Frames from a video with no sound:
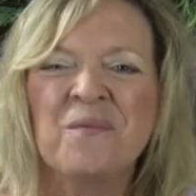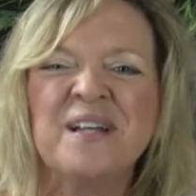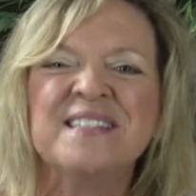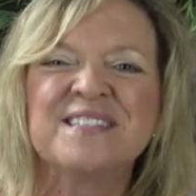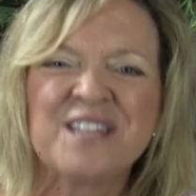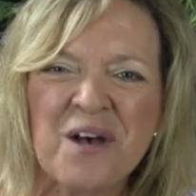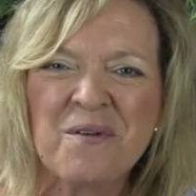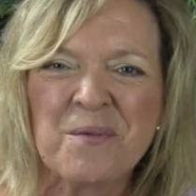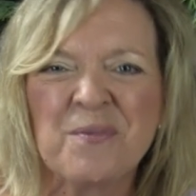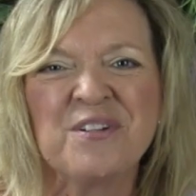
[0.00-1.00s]
We
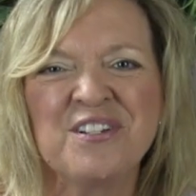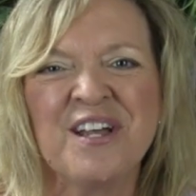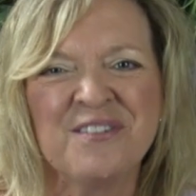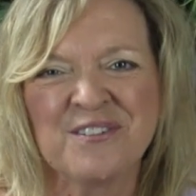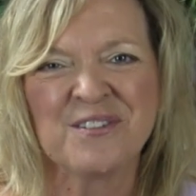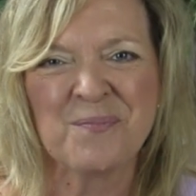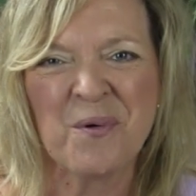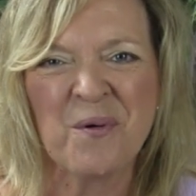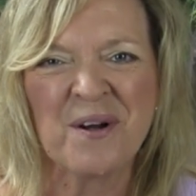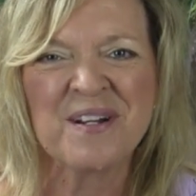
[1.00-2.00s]
so appreciate your
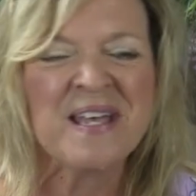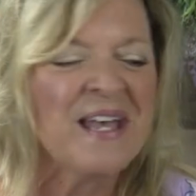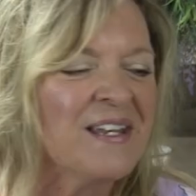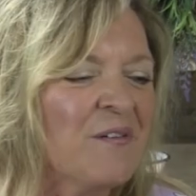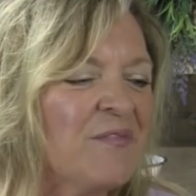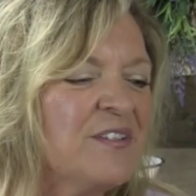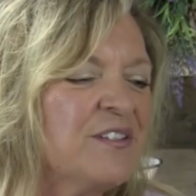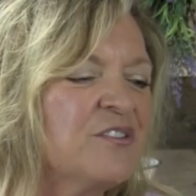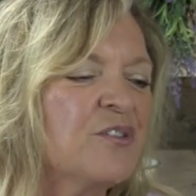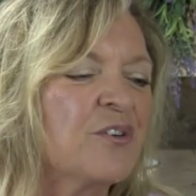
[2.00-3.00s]
support. Now, if
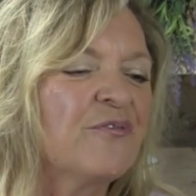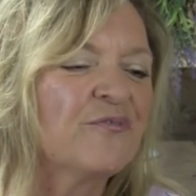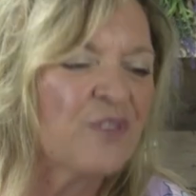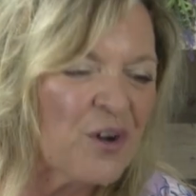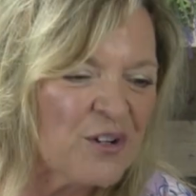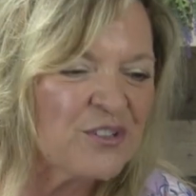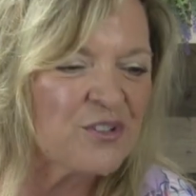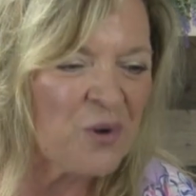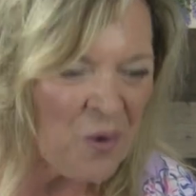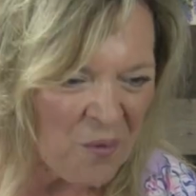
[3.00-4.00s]
this is your
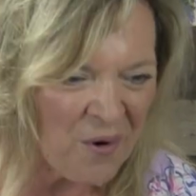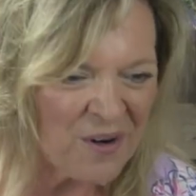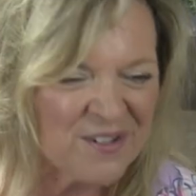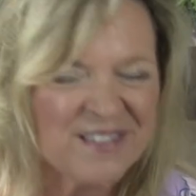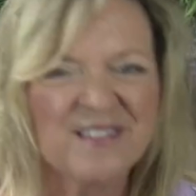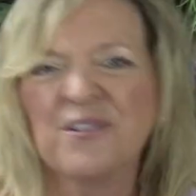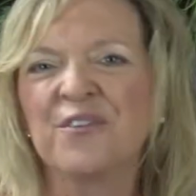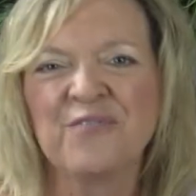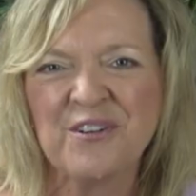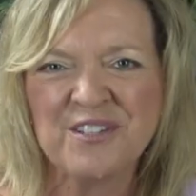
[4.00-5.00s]
first course,
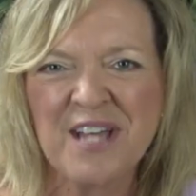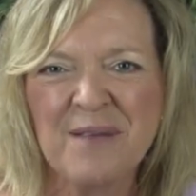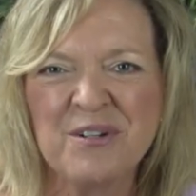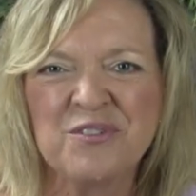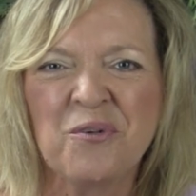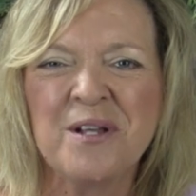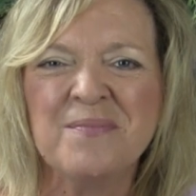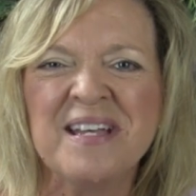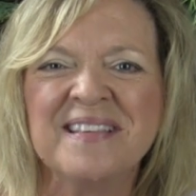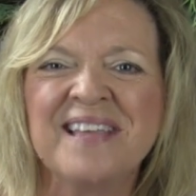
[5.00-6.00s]
your first time to
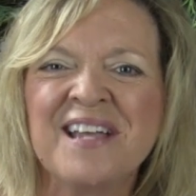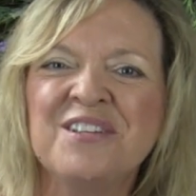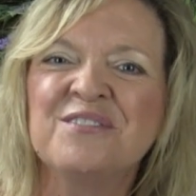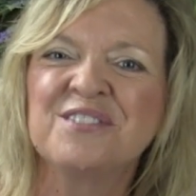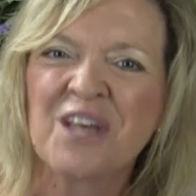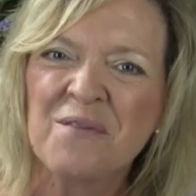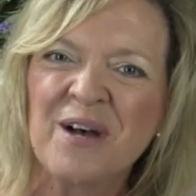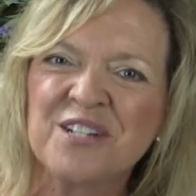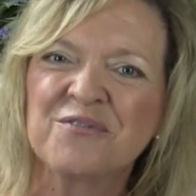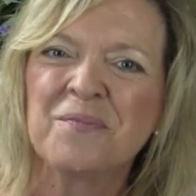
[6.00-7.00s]
join me, thank you so
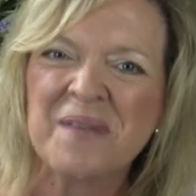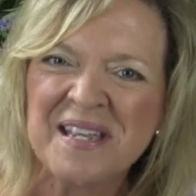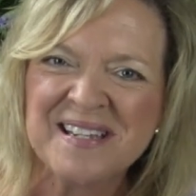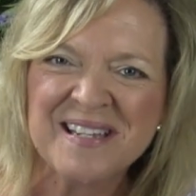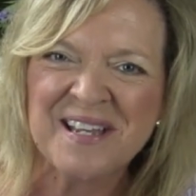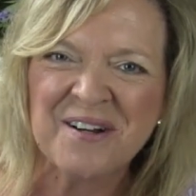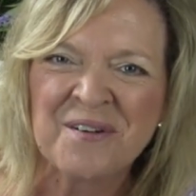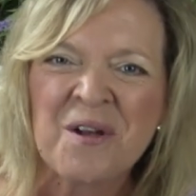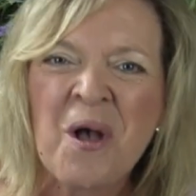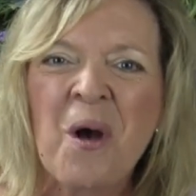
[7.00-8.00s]
much for being
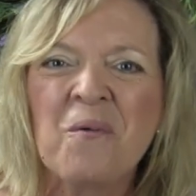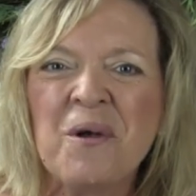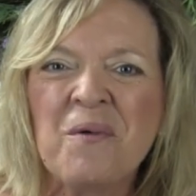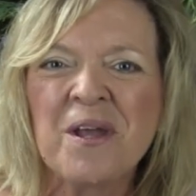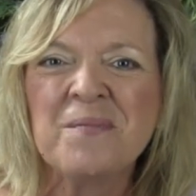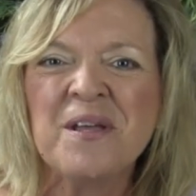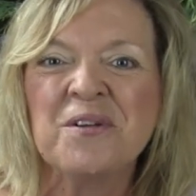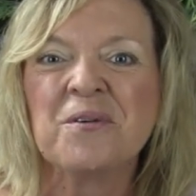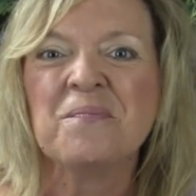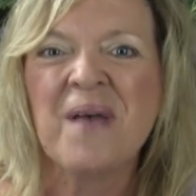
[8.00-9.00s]
here. We want to be
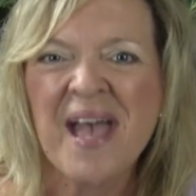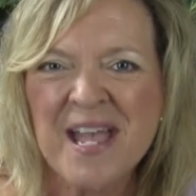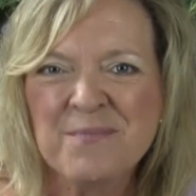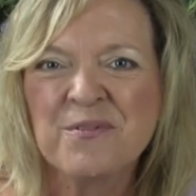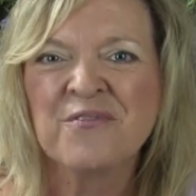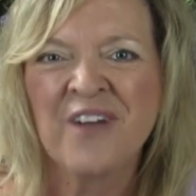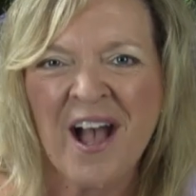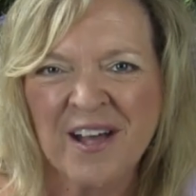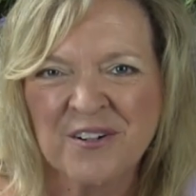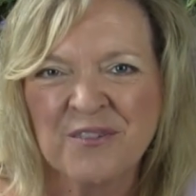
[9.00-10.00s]
your main
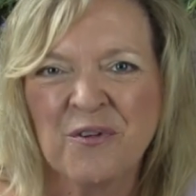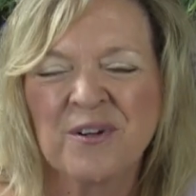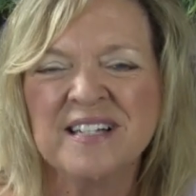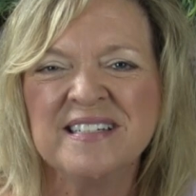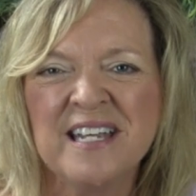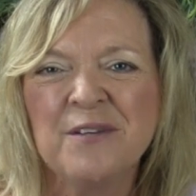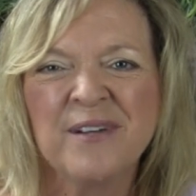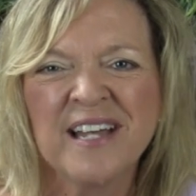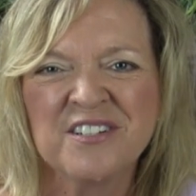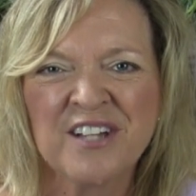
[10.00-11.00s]
provider for
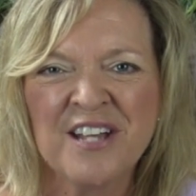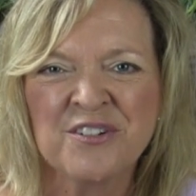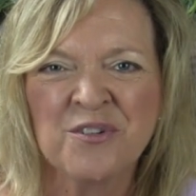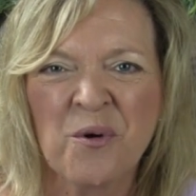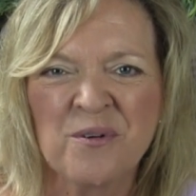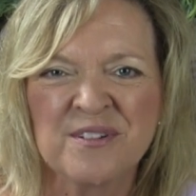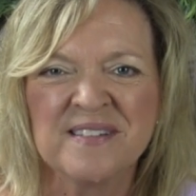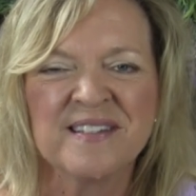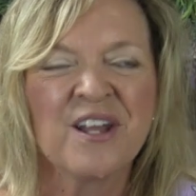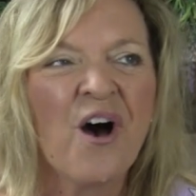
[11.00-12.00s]
continuing education
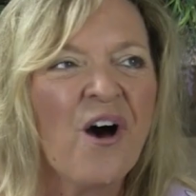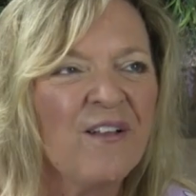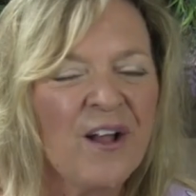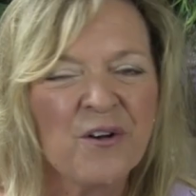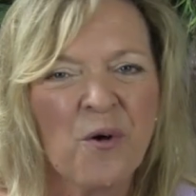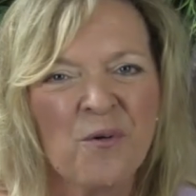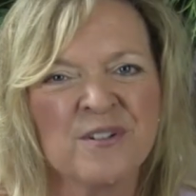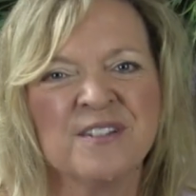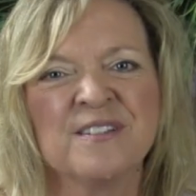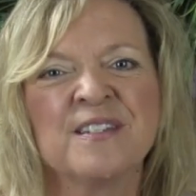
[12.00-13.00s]
courses, and all our
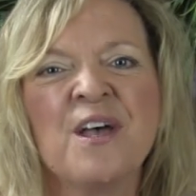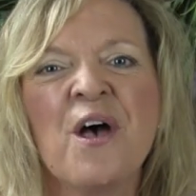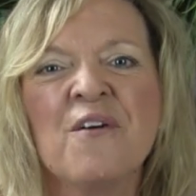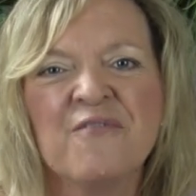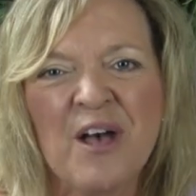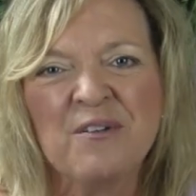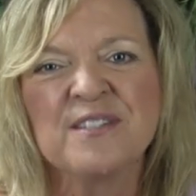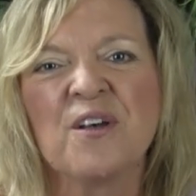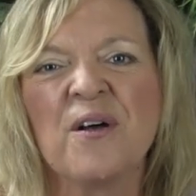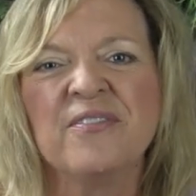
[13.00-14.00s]
courses
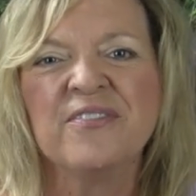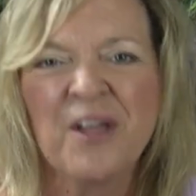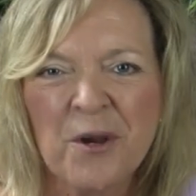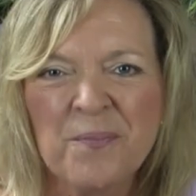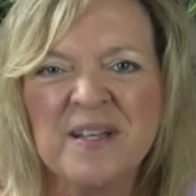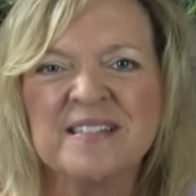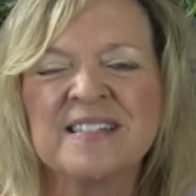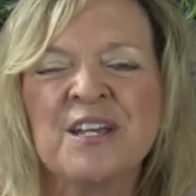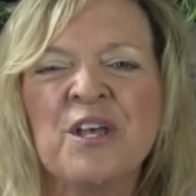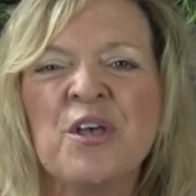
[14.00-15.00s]
focus on
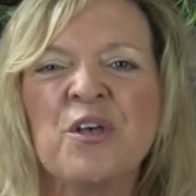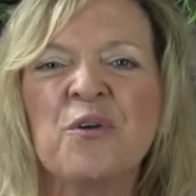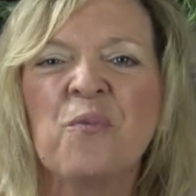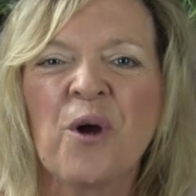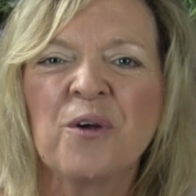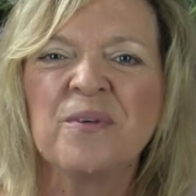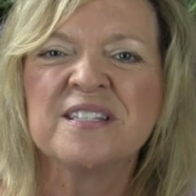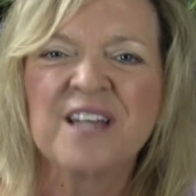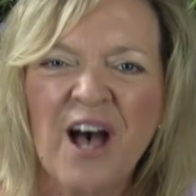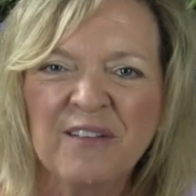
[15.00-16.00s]
therapists who work
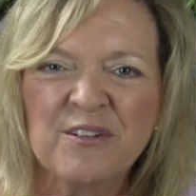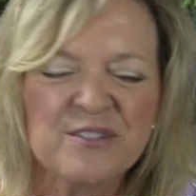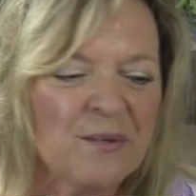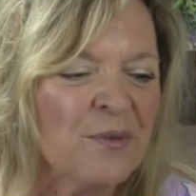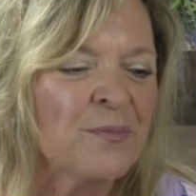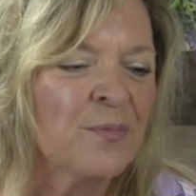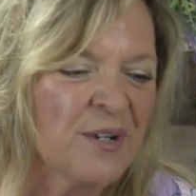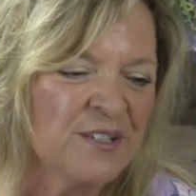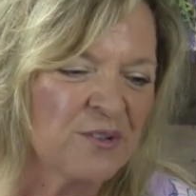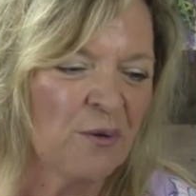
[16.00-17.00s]
with toddlers and with
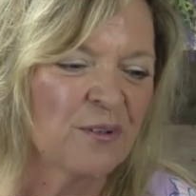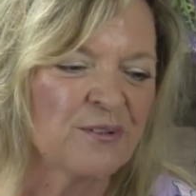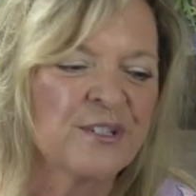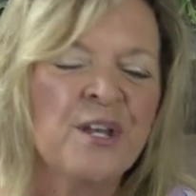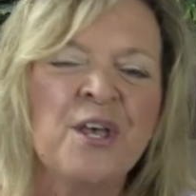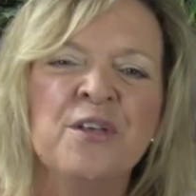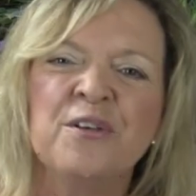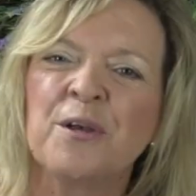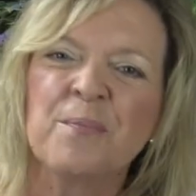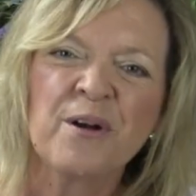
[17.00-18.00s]
preschoolers.
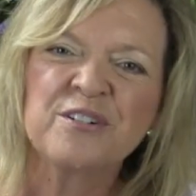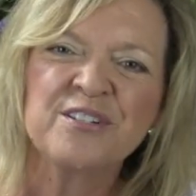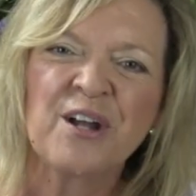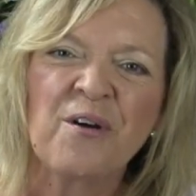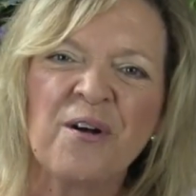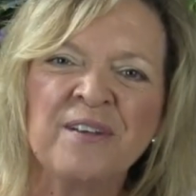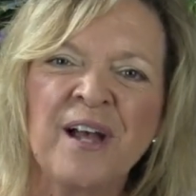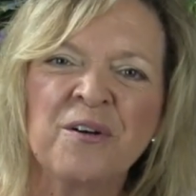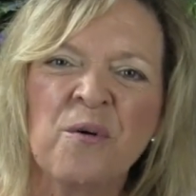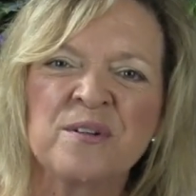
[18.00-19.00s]
You can purchase our
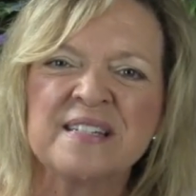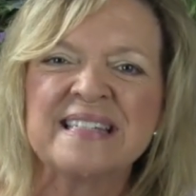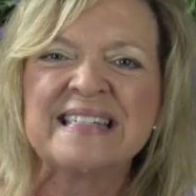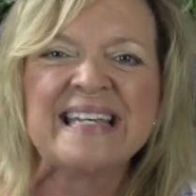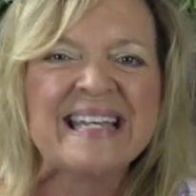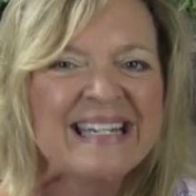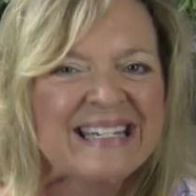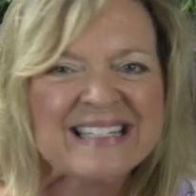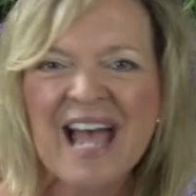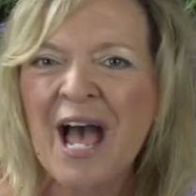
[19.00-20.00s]
online courses
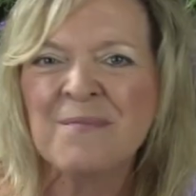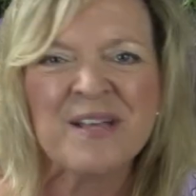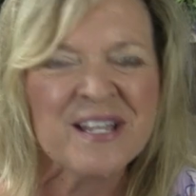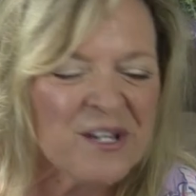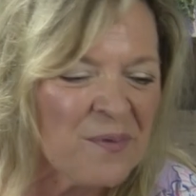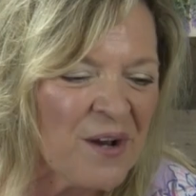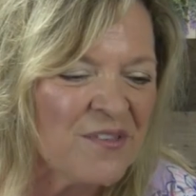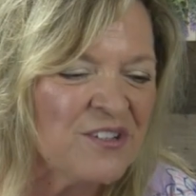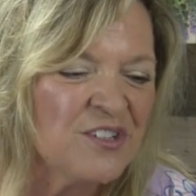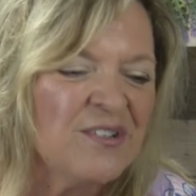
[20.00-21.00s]
anytime, anywhere
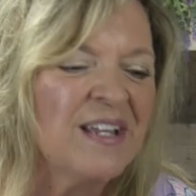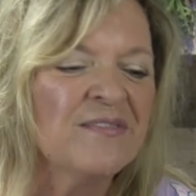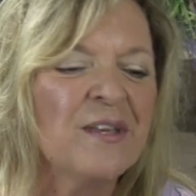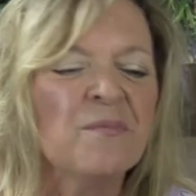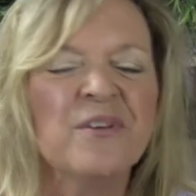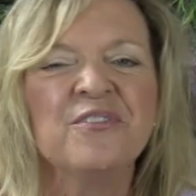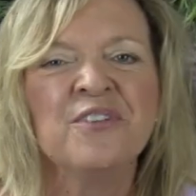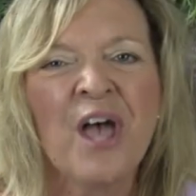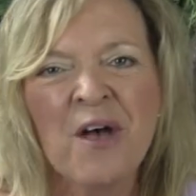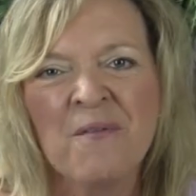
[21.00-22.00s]
that you need them with
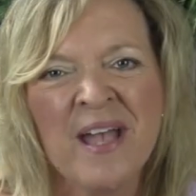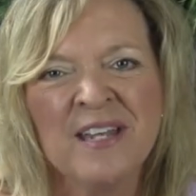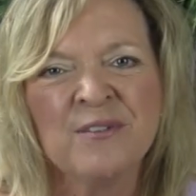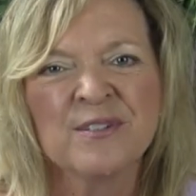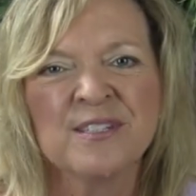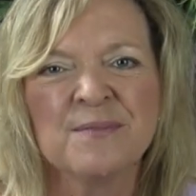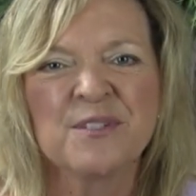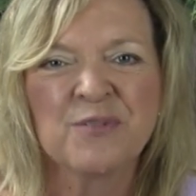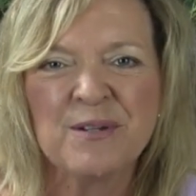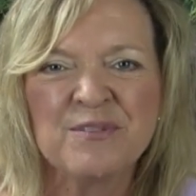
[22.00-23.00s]
no annual
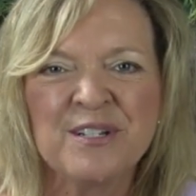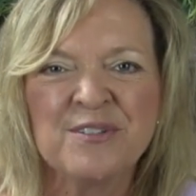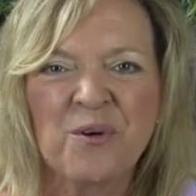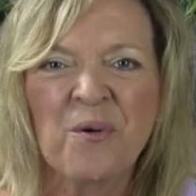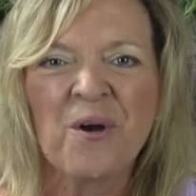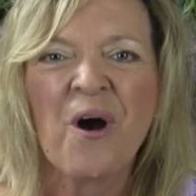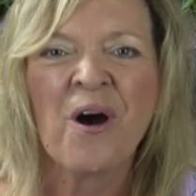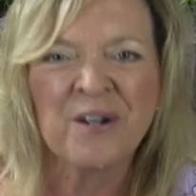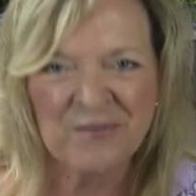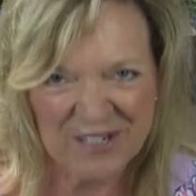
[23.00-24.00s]
subscriptions or
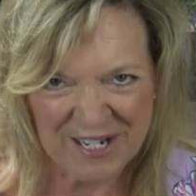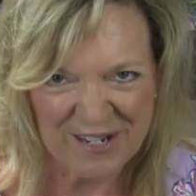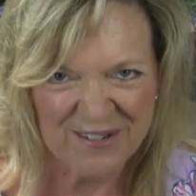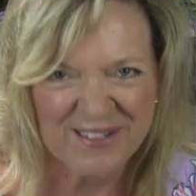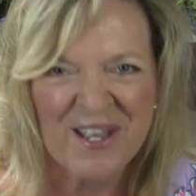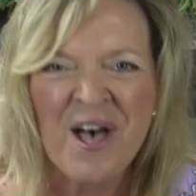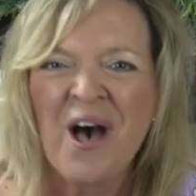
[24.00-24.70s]
auto renews.